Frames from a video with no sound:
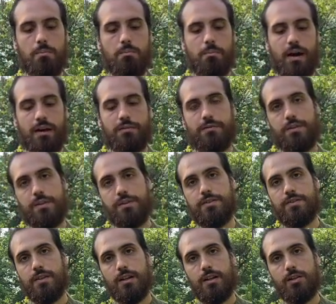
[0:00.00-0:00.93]
by
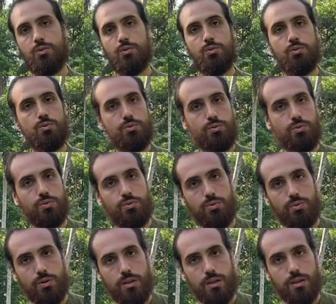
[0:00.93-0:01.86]
things that are due
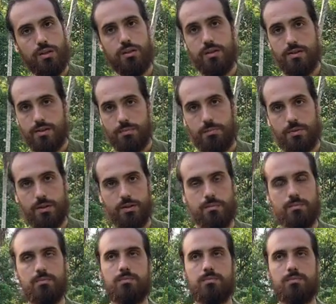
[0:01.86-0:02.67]
to disappear.